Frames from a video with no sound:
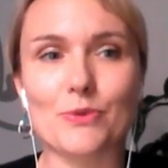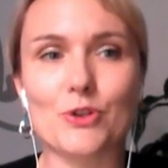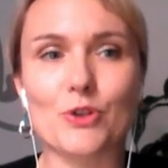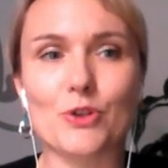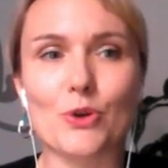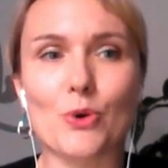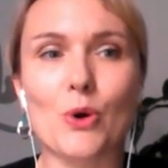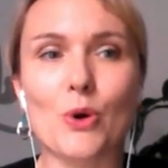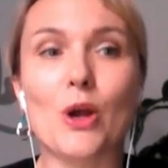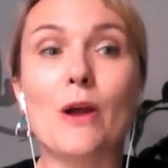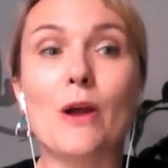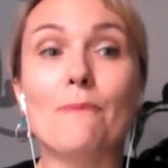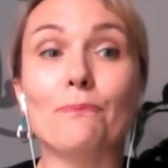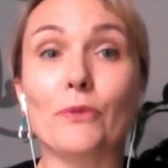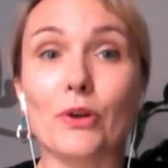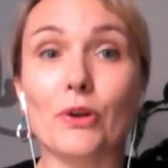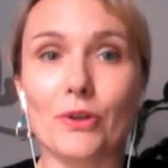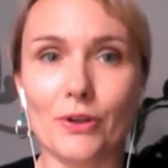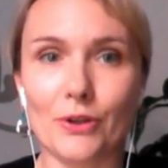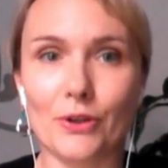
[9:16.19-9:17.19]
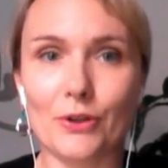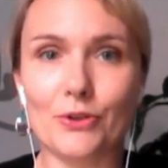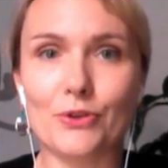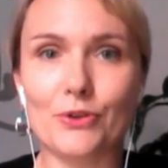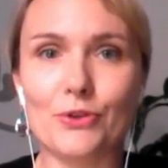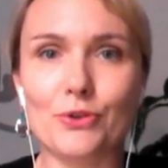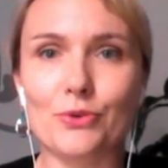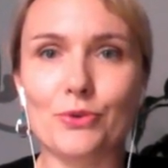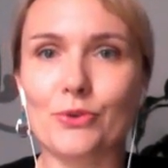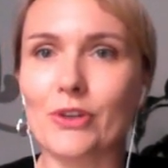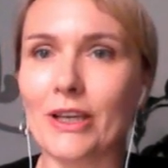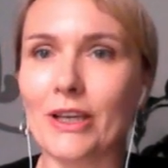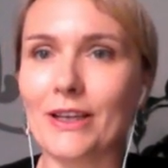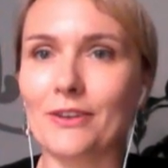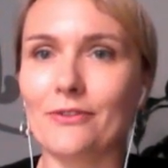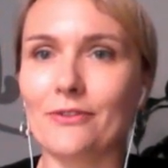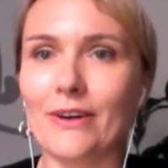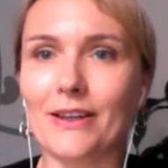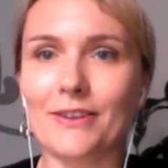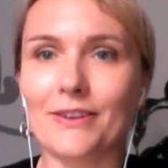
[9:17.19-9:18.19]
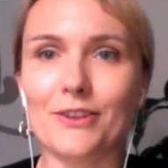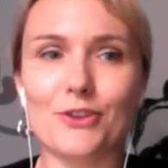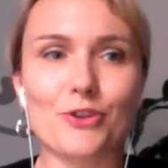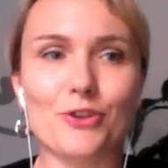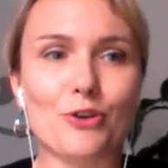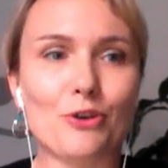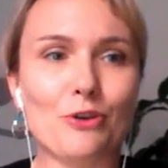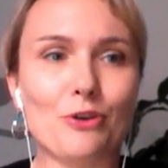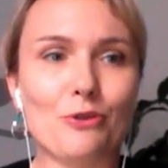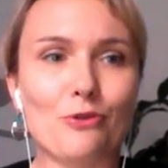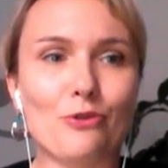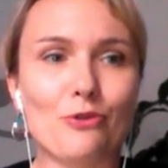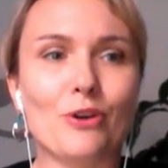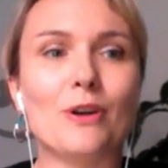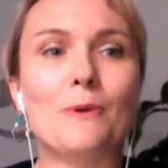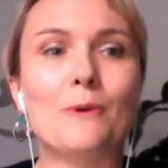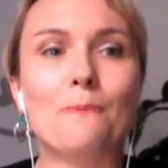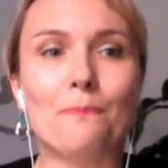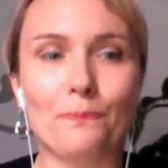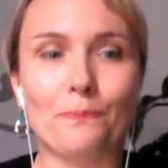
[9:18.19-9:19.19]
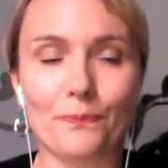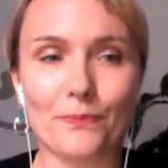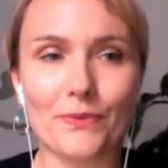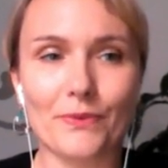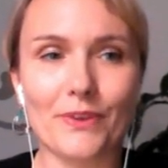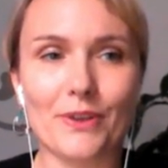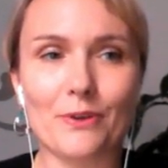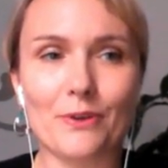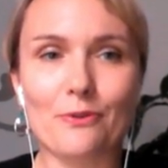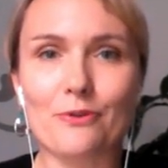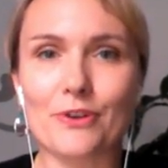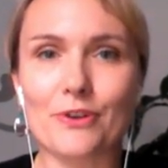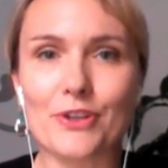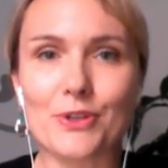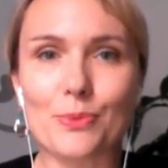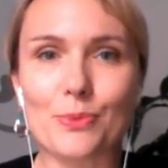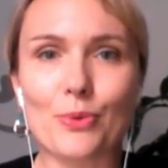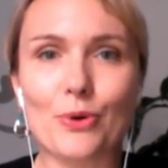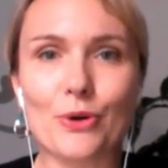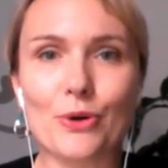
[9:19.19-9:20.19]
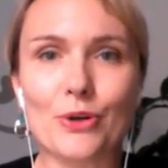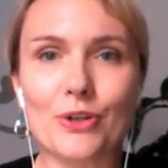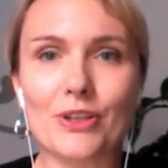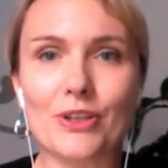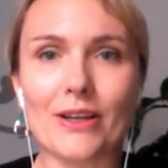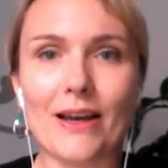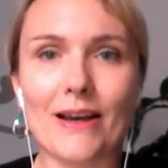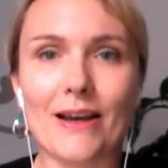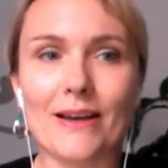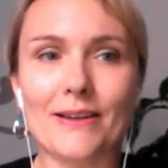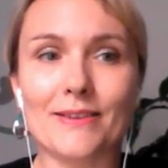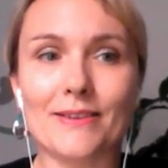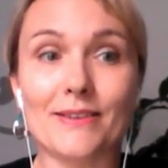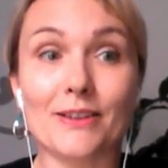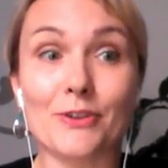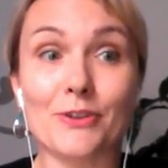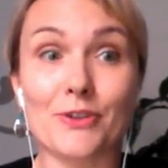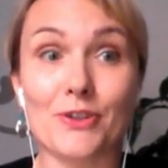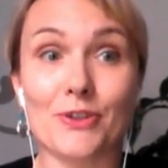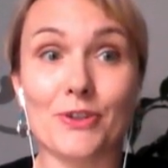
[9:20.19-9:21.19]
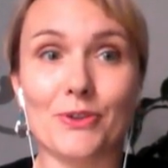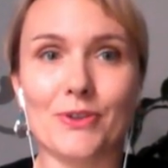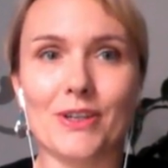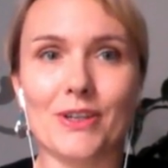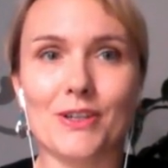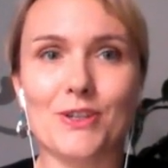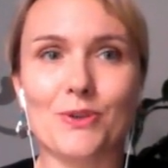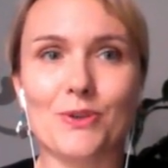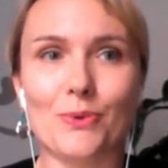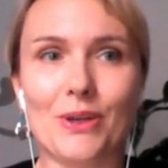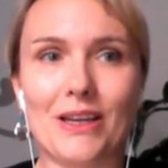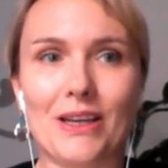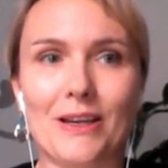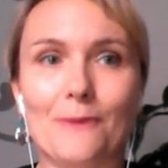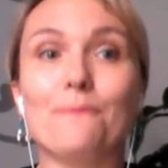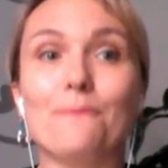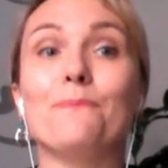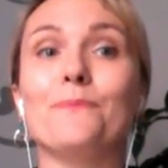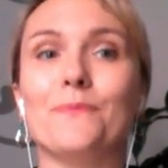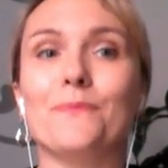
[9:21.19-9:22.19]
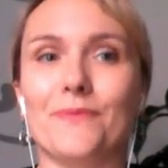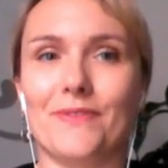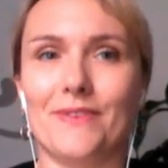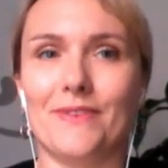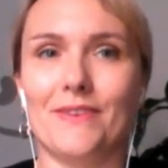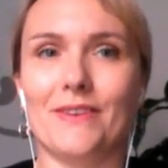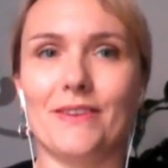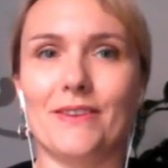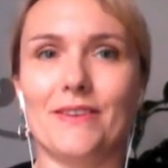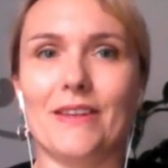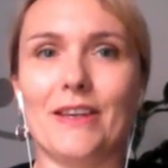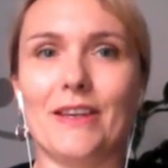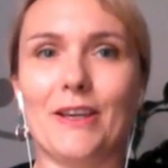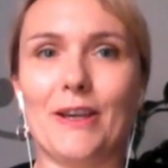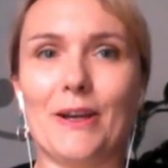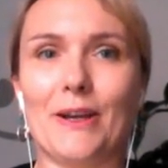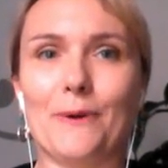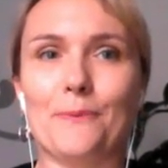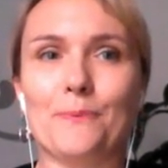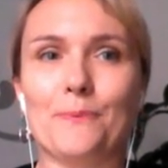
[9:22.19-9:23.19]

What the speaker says: So do take advantage of the free support, and I'll see you next week. Take care.